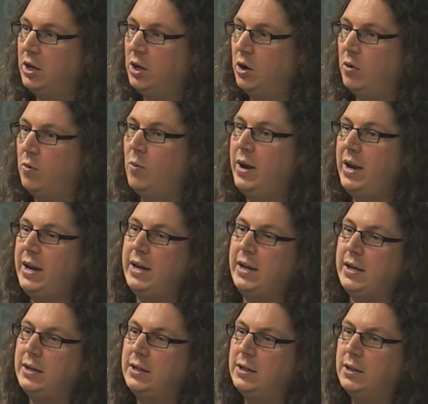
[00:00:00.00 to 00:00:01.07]
a
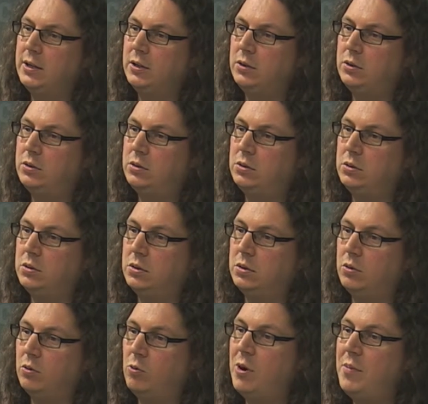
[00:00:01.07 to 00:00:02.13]
way
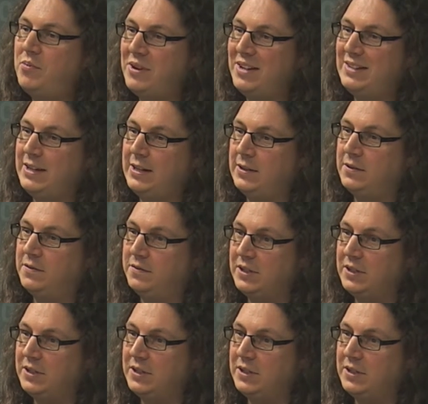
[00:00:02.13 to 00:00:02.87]
to represent